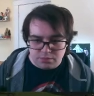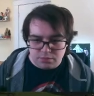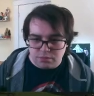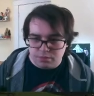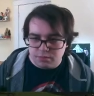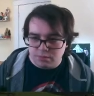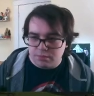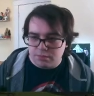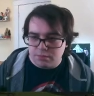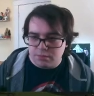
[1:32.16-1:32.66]

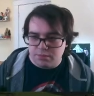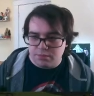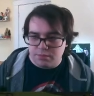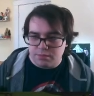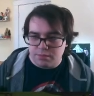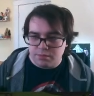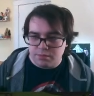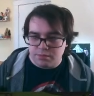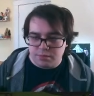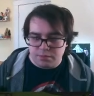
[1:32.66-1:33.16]

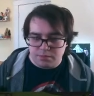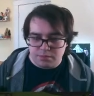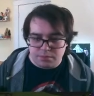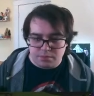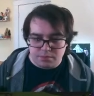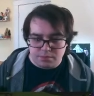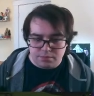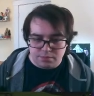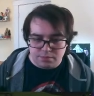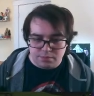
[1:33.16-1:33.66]

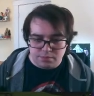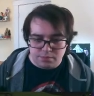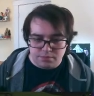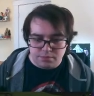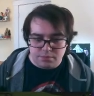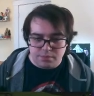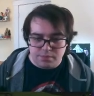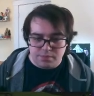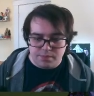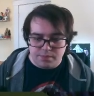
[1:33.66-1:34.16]

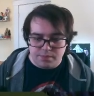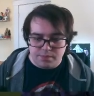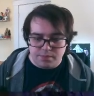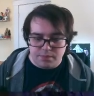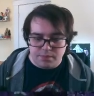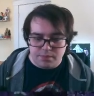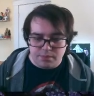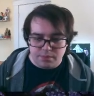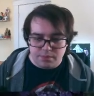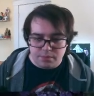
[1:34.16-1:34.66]

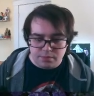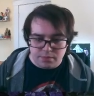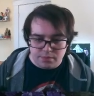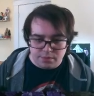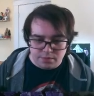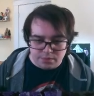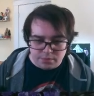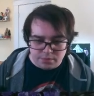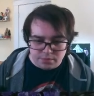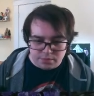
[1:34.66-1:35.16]

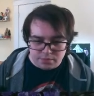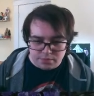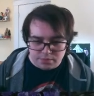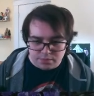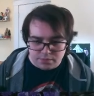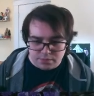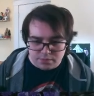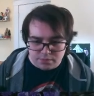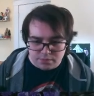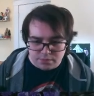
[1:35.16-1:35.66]

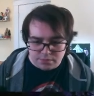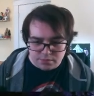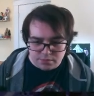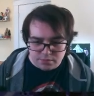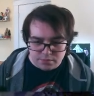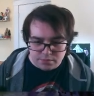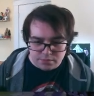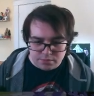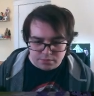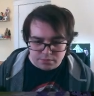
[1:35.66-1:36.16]

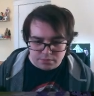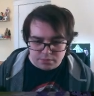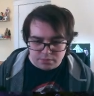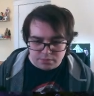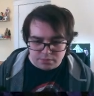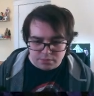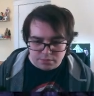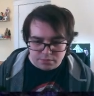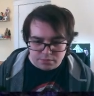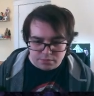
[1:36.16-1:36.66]

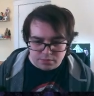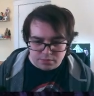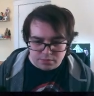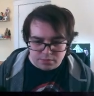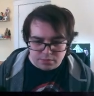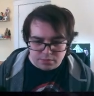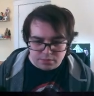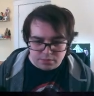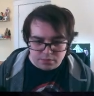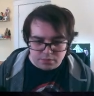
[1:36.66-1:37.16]

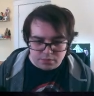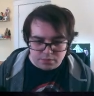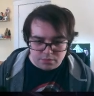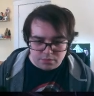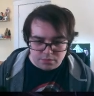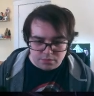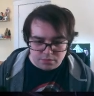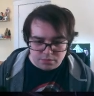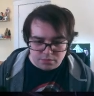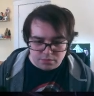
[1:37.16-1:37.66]

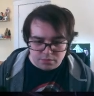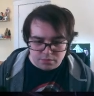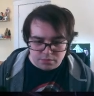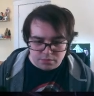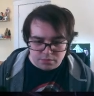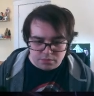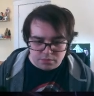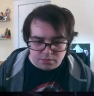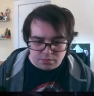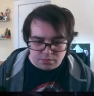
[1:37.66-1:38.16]

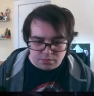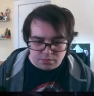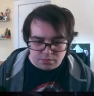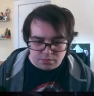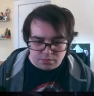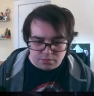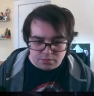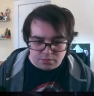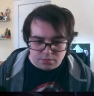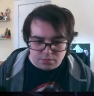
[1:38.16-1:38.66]

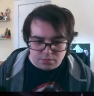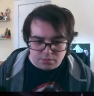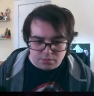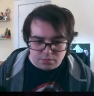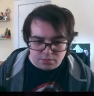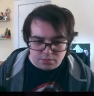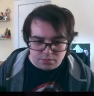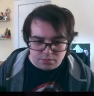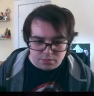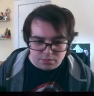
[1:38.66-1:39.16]

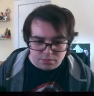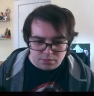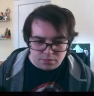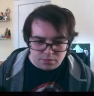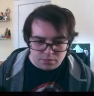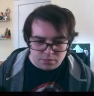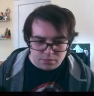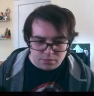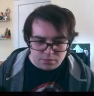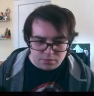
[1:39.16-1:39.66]

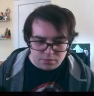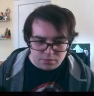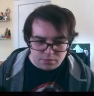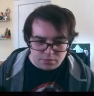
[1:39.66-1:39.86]
(no one is talking)